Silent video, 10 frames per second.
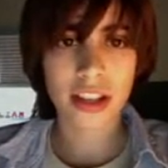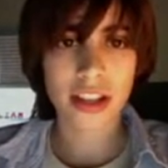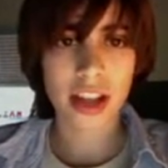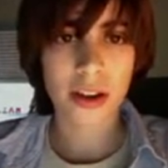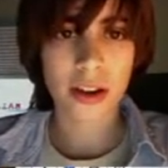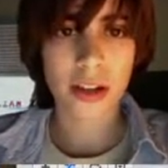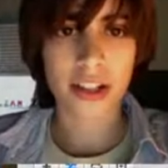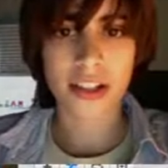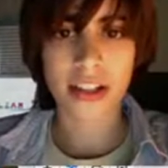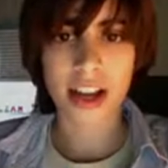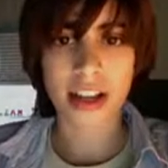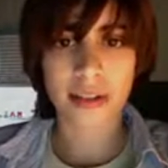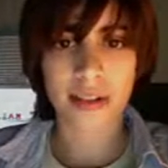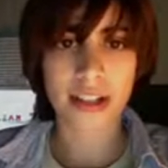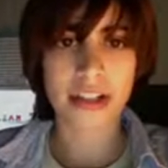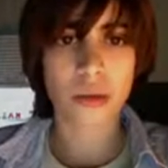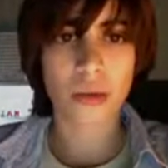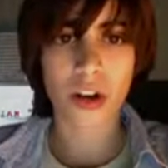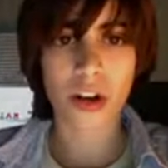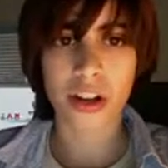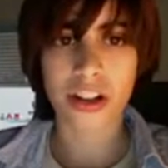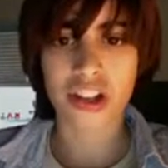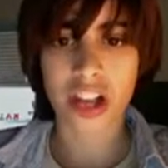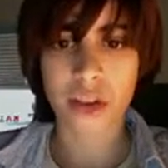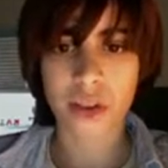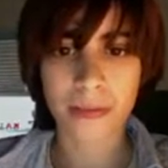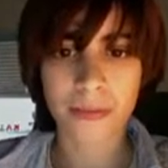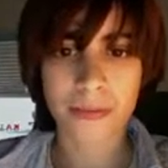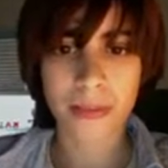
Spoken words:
Now it's not in Advanced anymore. Go to General,